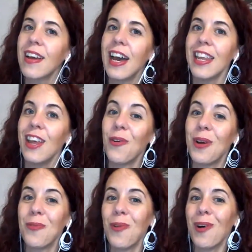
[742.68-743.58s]
Hello,
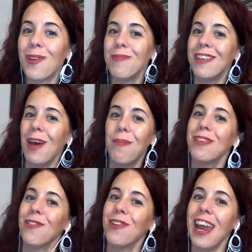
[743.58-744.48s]
and welcome to
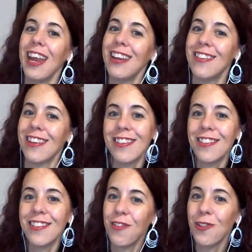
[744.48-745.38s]
episode 86
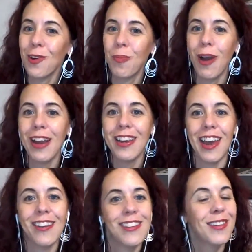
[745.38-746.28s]
of the Dork
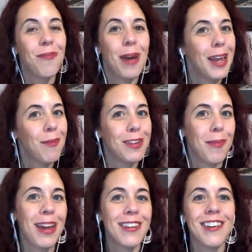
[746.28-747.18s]
Pridecast. My name is
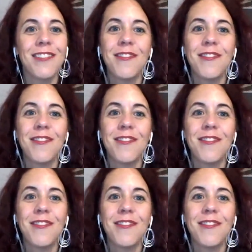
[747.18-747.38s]
Amanda.